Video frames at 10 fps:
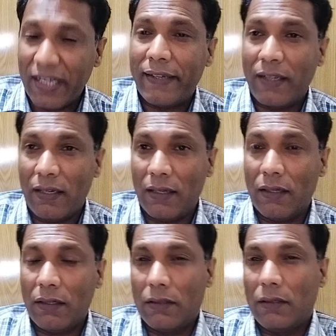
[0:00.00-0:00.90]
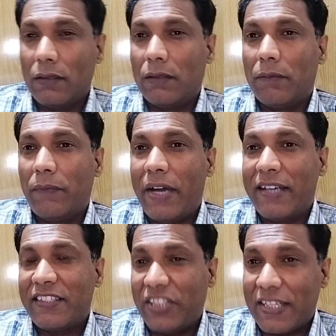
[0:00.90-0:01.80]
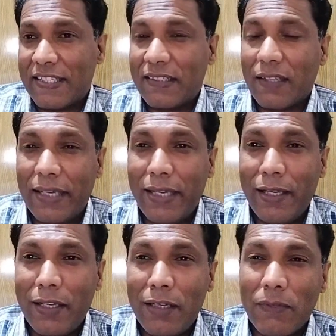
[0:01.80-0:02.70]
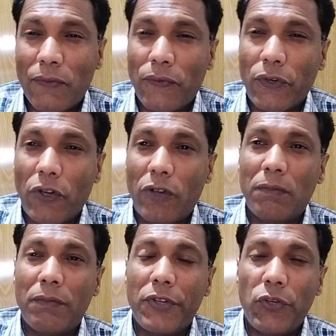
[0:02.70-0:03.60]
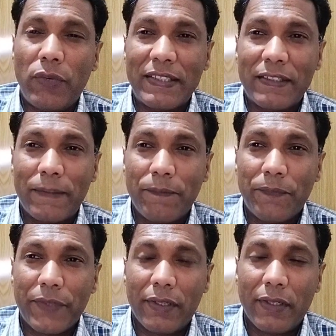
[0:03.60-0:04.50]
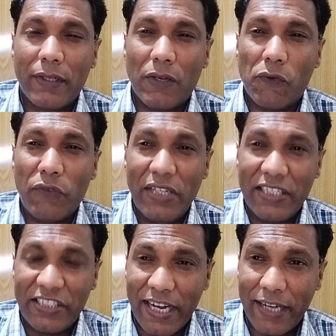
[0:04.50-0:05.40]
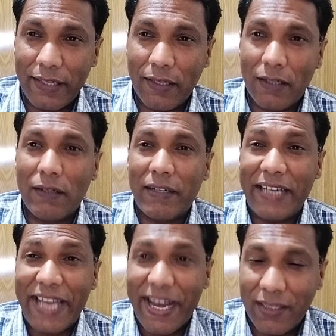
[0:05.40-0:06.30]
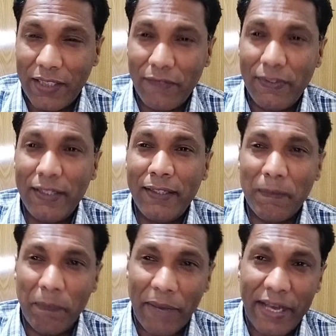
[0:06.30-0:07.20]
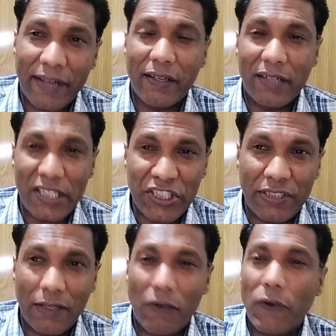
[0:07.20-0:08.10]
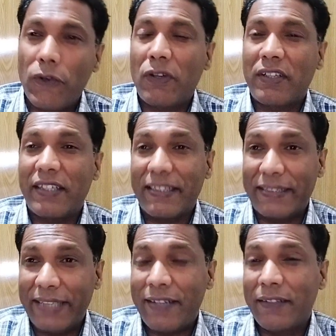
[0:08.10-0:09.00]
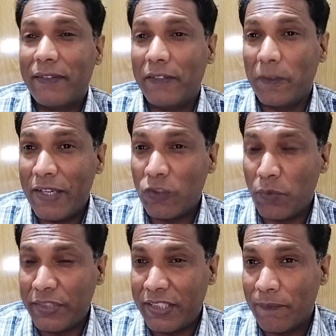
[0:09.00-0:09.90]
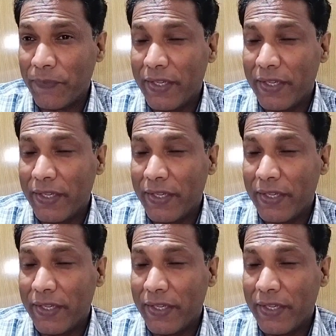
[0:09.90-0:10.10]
a little. Uh, it's just a claim from U S. Uh, will China actively back Russia or not? That remains to be seen.